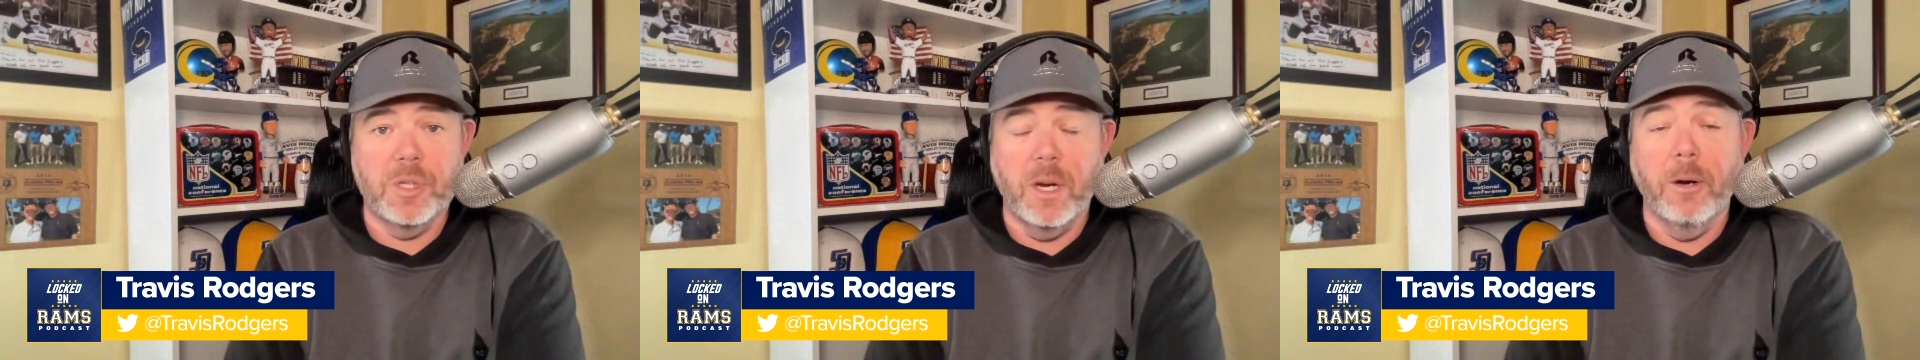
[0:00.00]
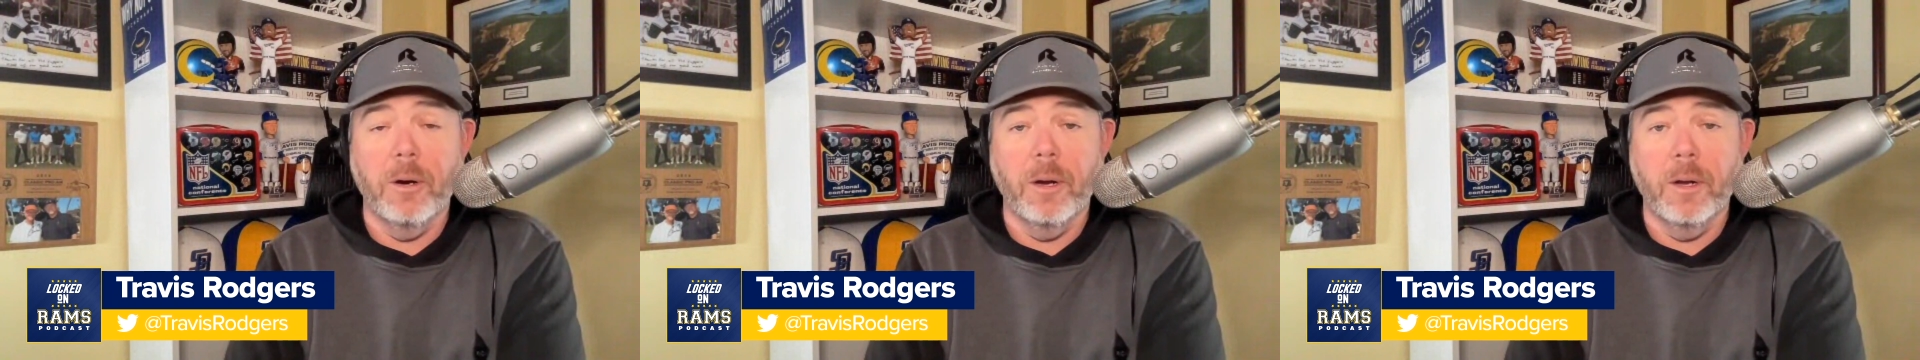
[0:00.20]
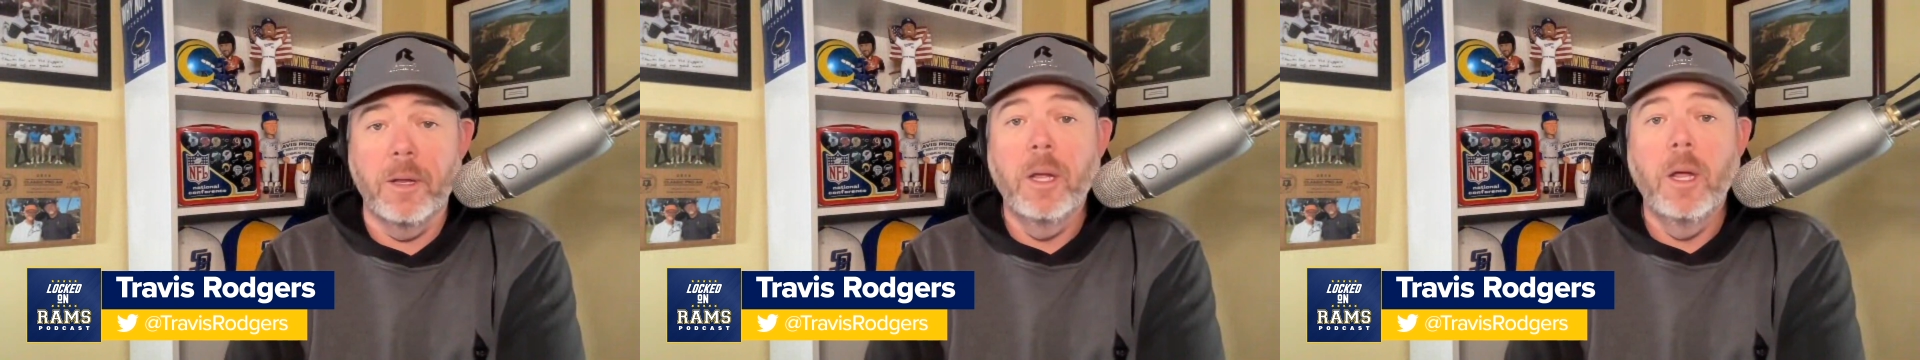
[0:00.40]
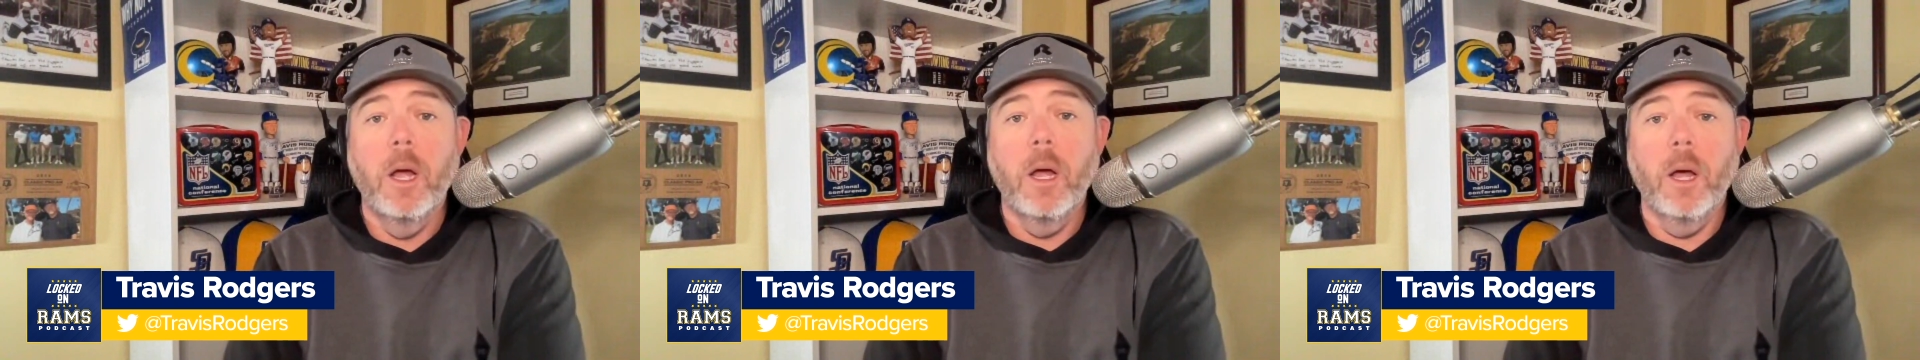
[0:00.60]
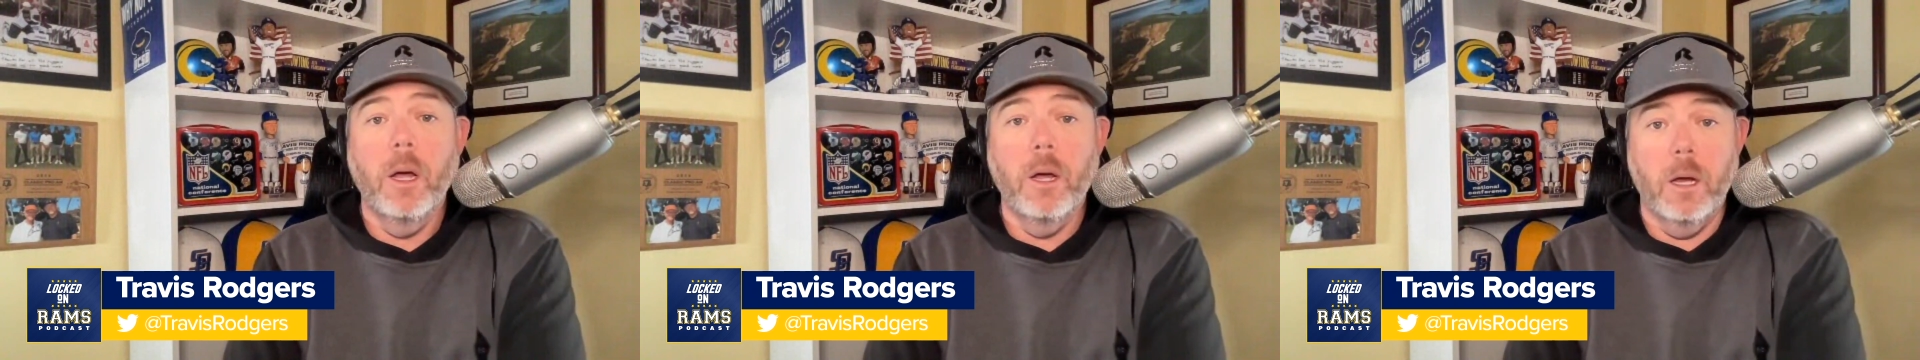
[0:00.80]

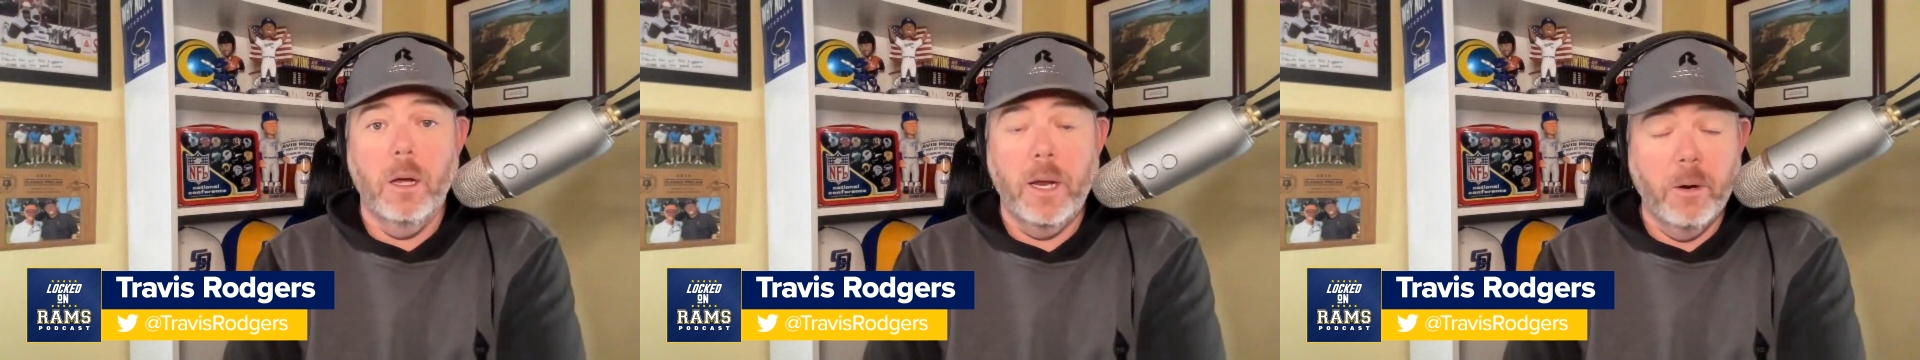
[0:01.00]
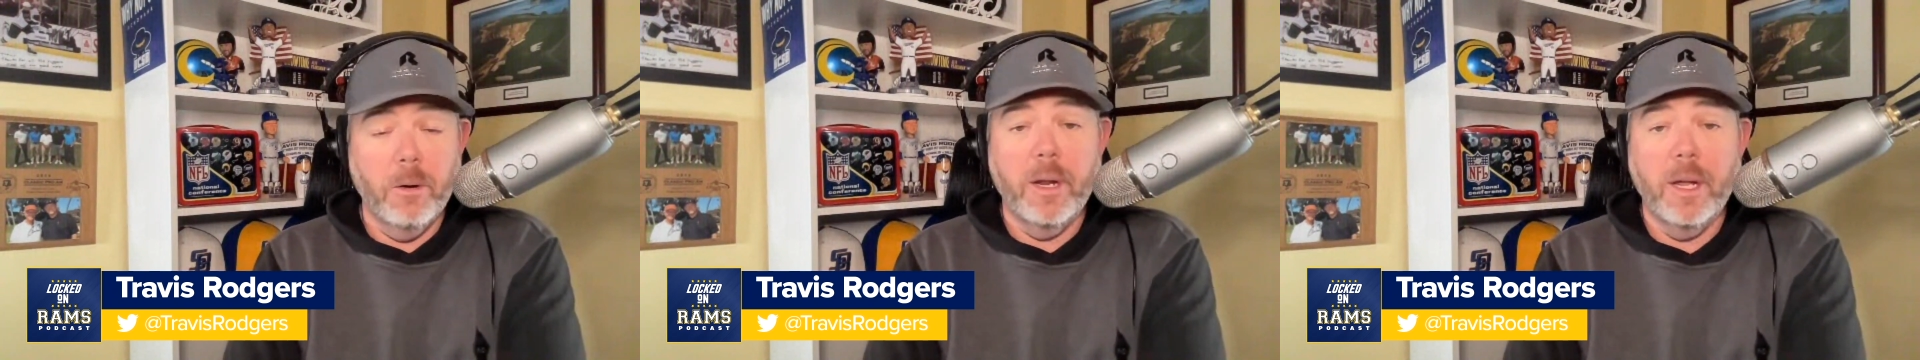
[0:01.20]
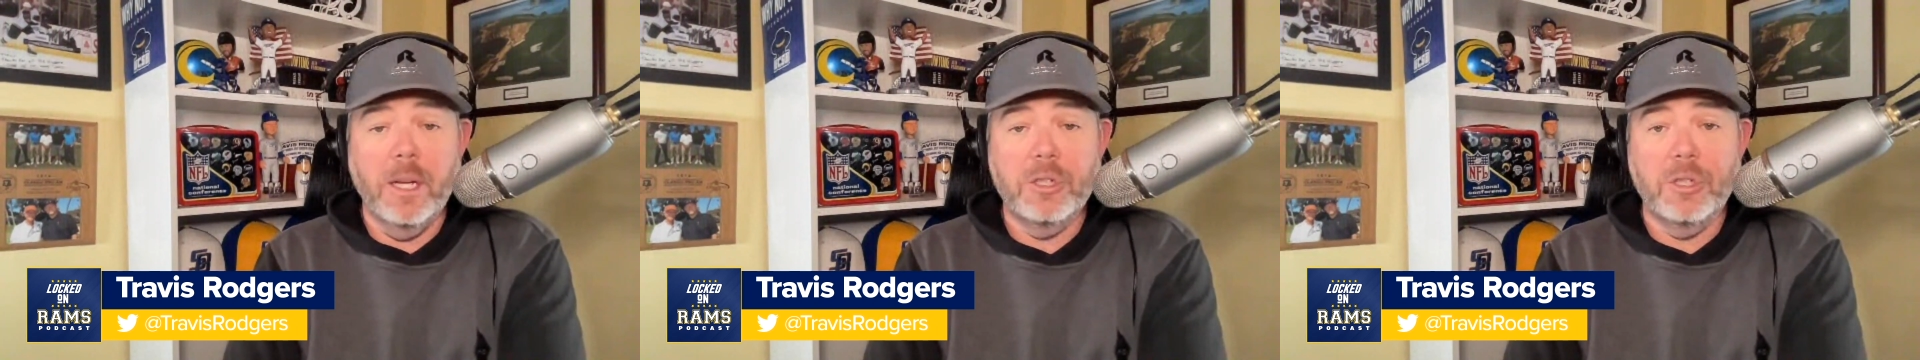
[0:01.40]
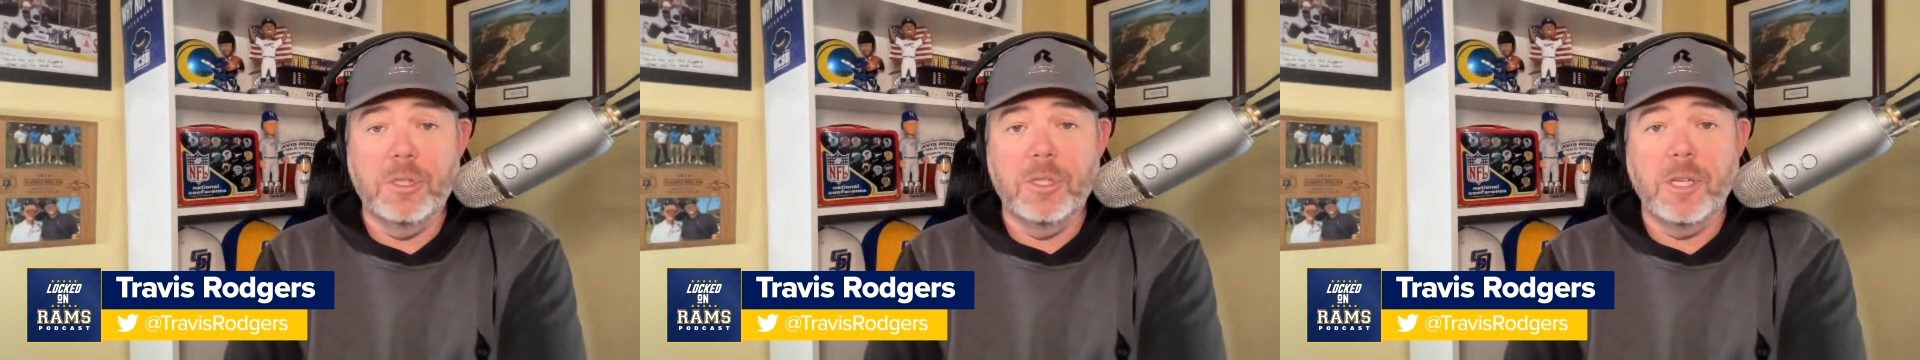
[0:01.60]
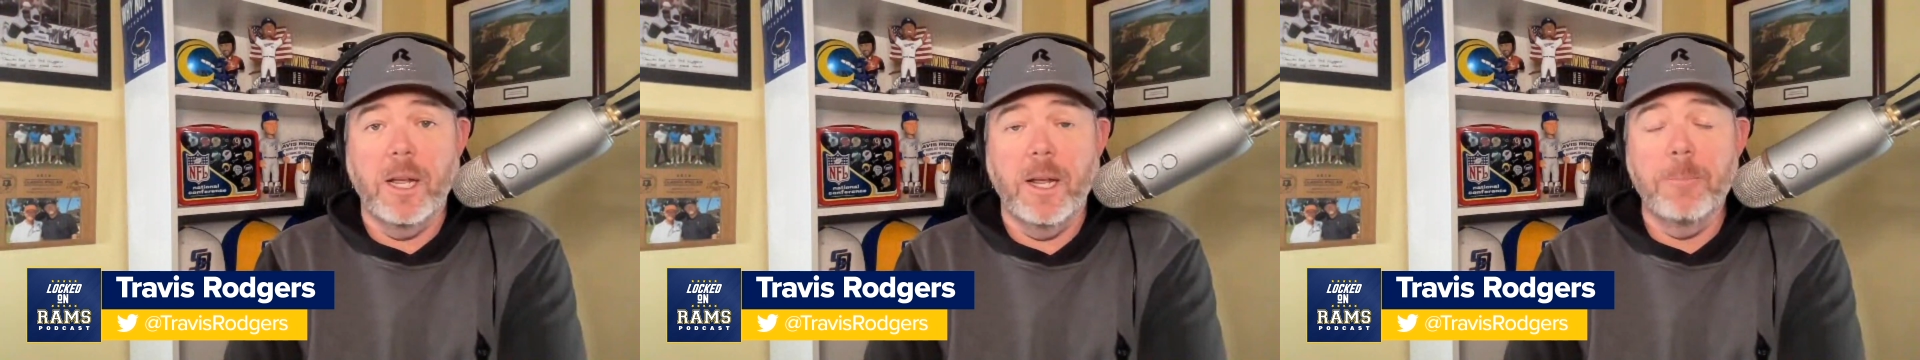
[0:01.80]
area, I should
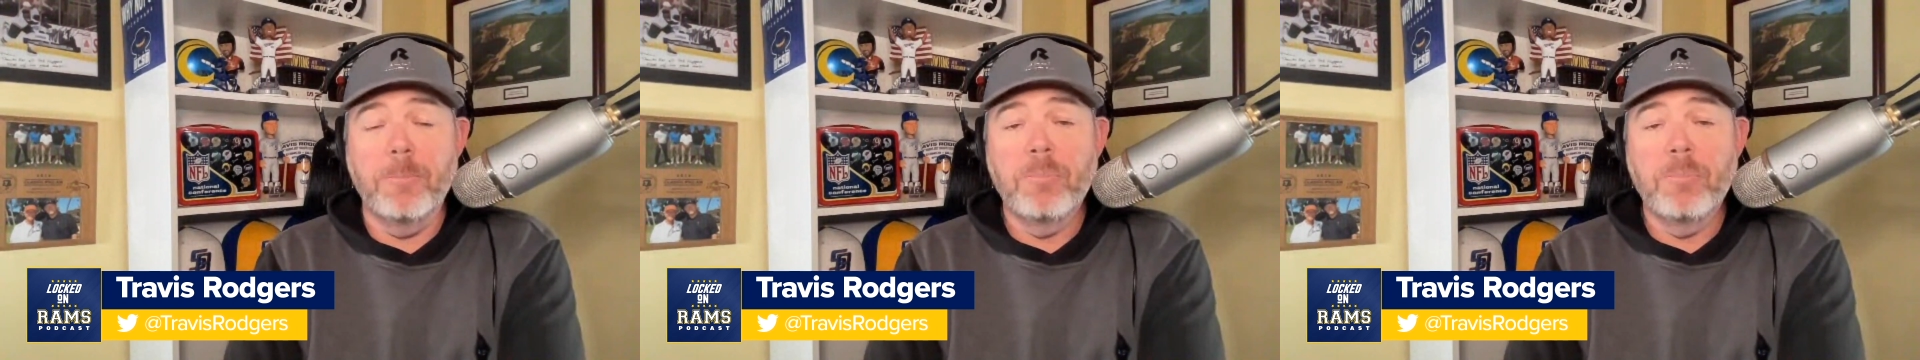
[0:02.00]
say,